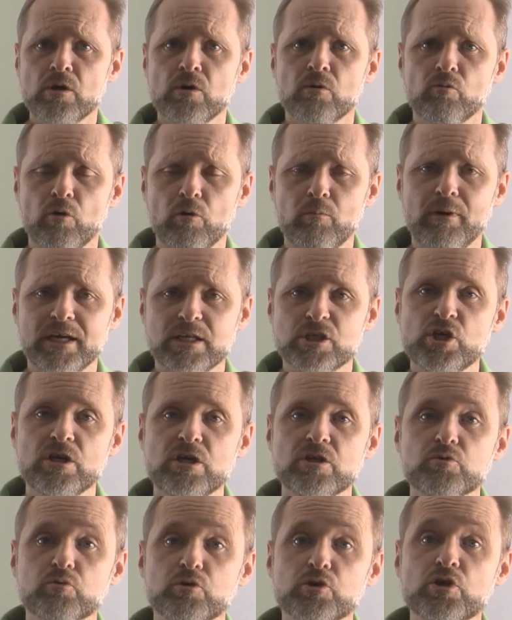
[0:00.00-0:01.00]
Well, by
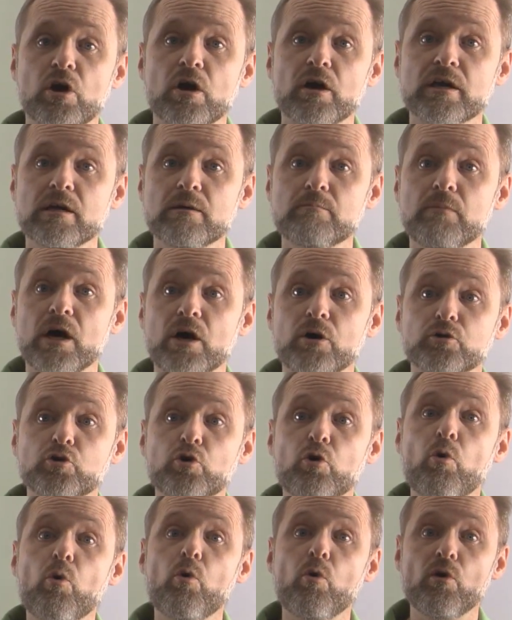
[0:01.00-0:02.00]
change, we're talking about
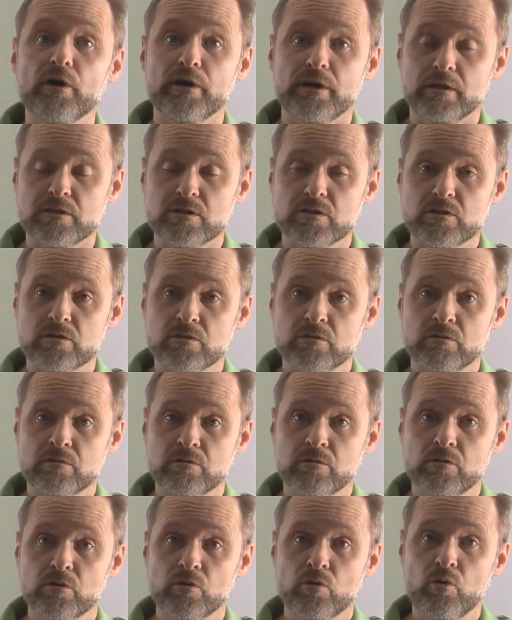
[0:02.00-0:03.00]
coins,
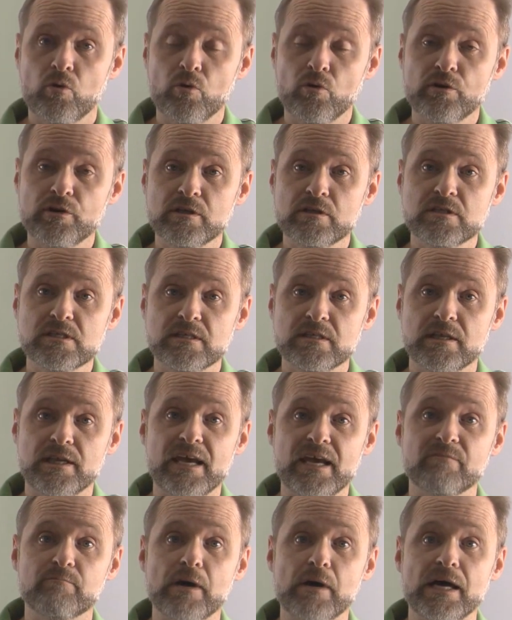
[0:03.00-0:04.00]
coins that
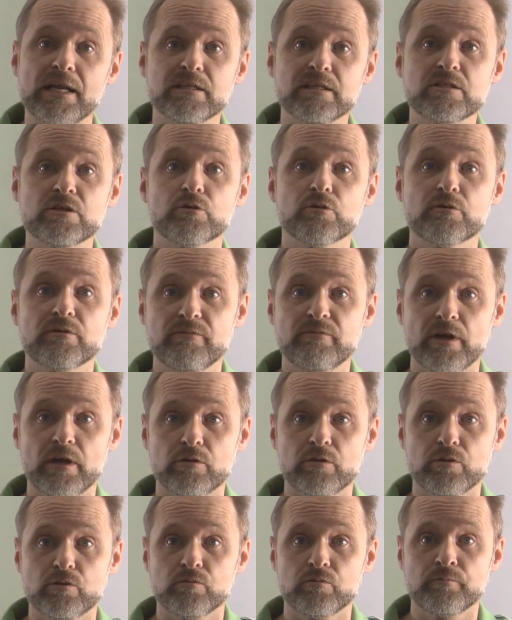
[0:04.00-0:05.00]
have monetary
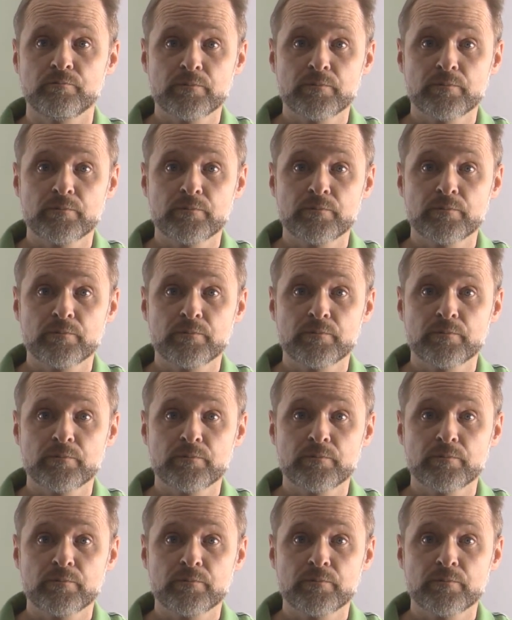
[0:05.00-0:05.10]
value.